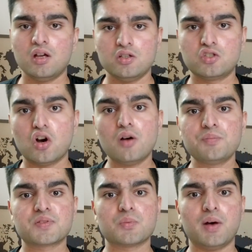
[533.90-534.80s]

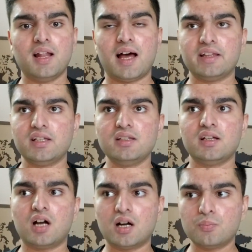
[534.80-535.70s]
Jobs, well, I think there
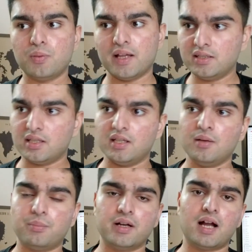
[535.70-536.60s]
are plenty,
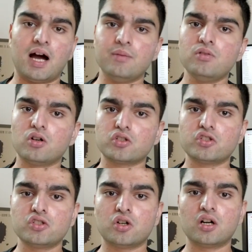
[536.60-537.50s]
but I'm not
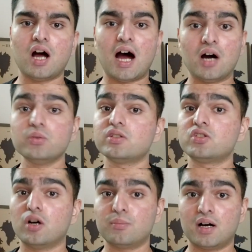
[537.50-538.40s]
sure how the
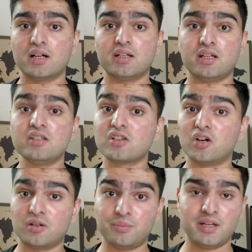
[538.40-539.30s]
job market is
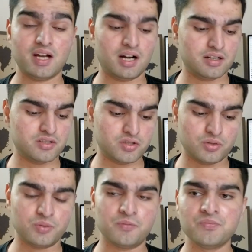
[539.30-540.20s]
gonna be
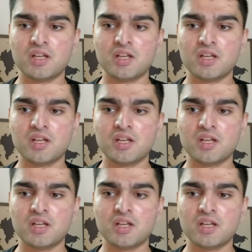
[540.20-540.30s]
soon.